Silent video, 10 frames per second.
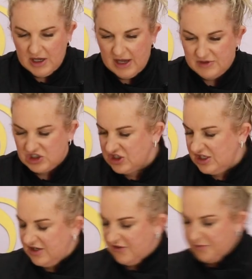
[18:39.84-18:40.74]
I have a
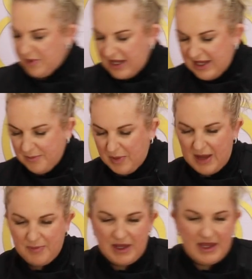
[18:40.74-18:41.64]
sheet of baking
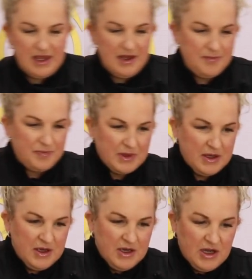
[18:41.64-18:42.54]
paper here.
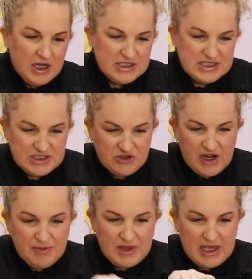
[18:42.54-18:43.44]
I just
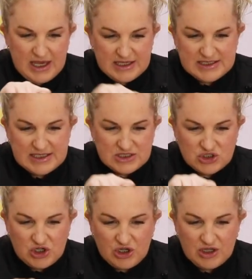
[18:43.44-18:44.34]
scrape the excess
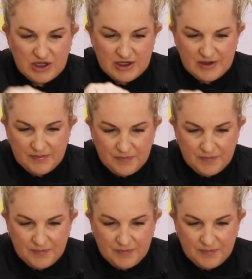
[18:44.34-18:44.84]
chocolate